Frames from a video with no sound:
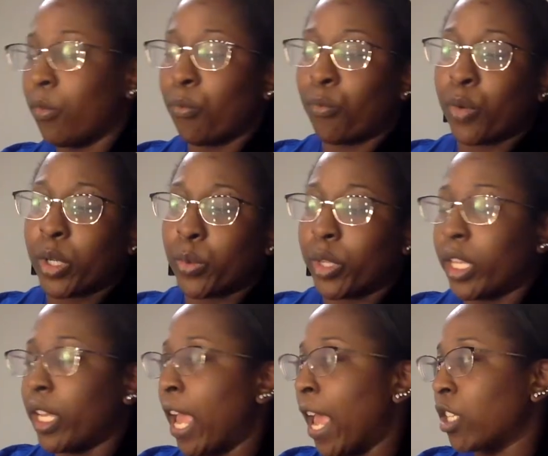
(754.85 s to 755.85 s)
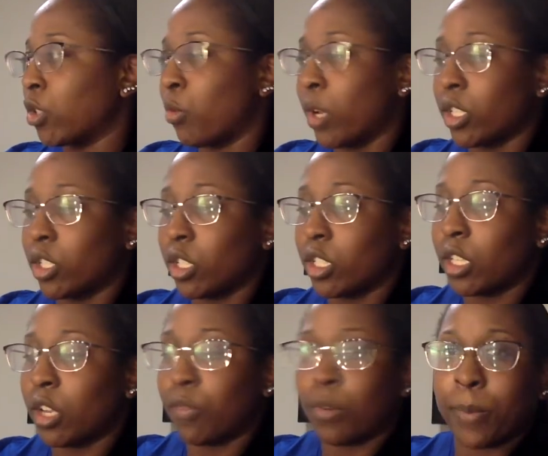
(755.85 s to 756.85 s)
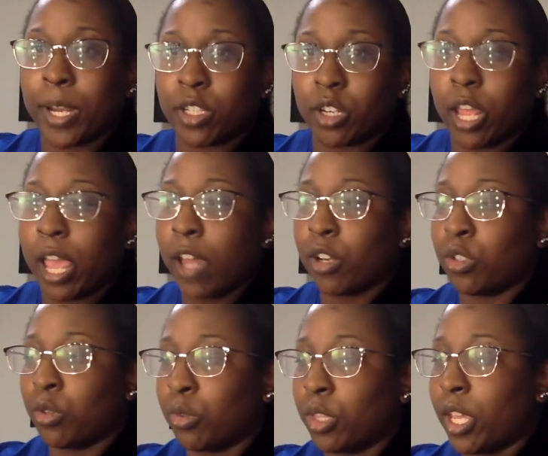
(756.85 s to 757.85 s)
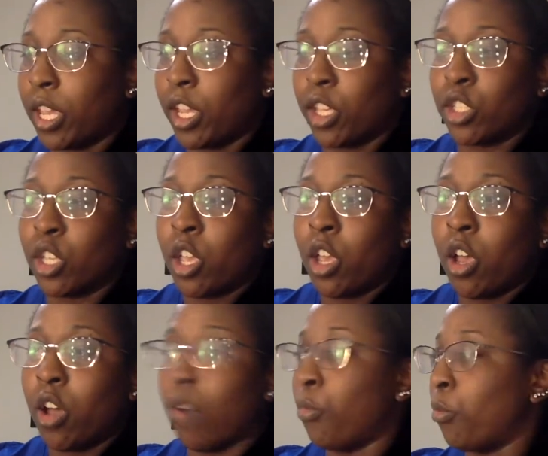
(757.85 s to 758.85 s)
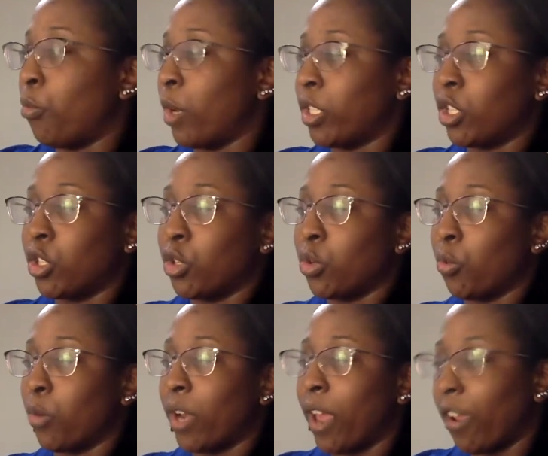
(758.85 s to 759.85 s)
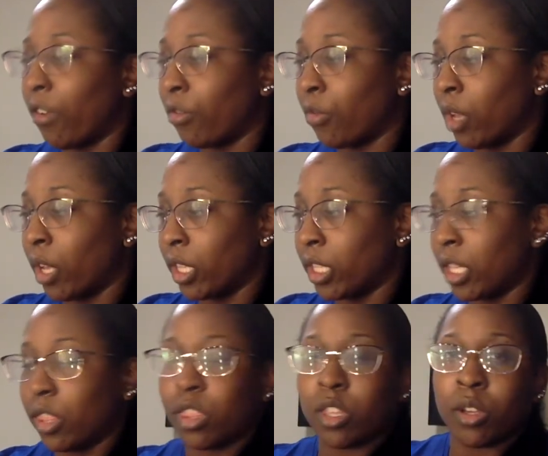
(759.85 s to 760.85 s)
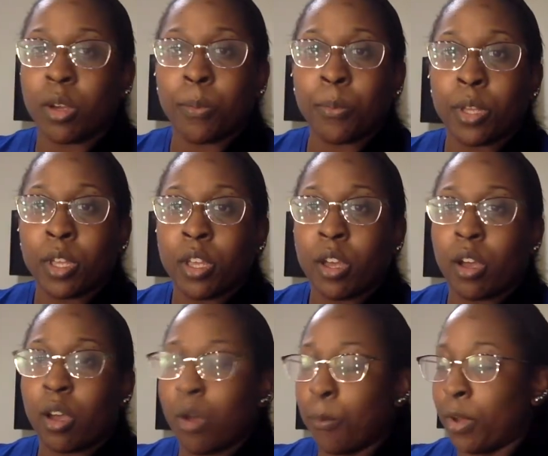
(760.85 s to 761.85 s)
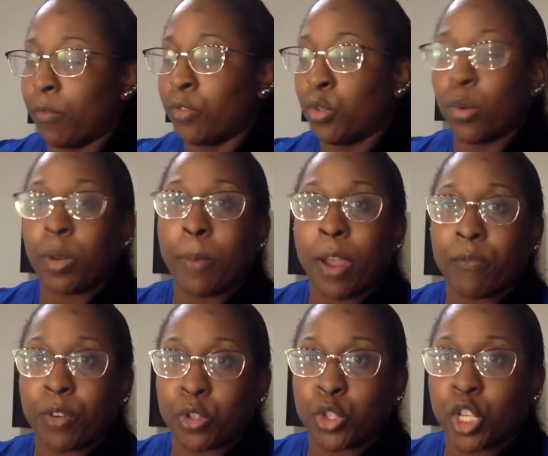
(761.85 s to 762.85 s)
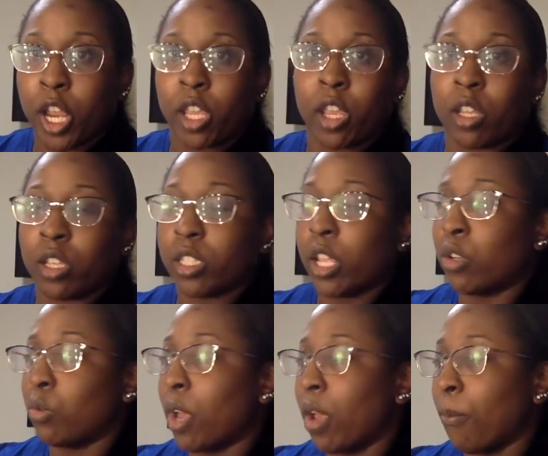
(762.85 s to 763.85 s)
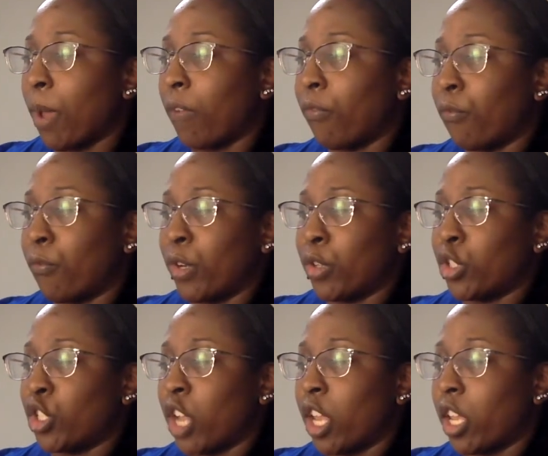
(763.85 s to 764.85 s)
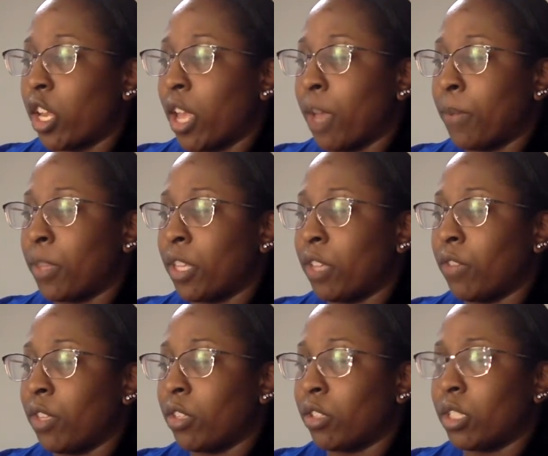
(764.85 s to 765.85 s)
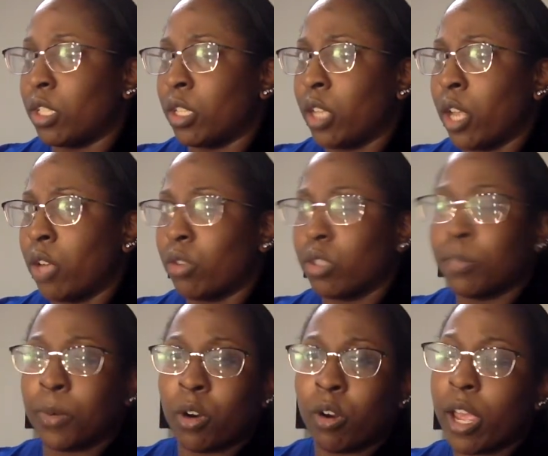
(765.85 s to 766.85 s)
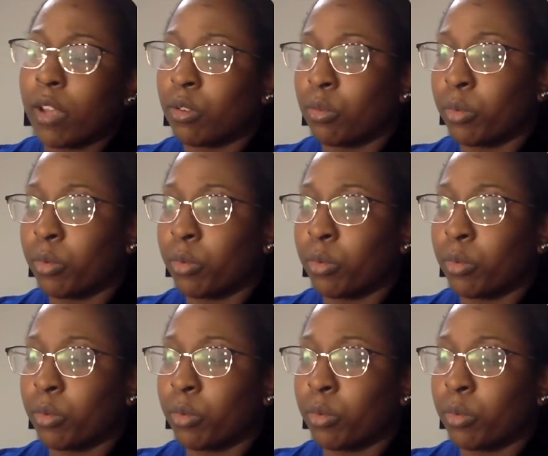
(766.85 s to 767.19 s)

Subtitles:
frequently asked questions, information on how to do things, of what to do when I get them, of doing my first check-in, because I do have my first check-in, I believe, either tonight or tomorrow. I have to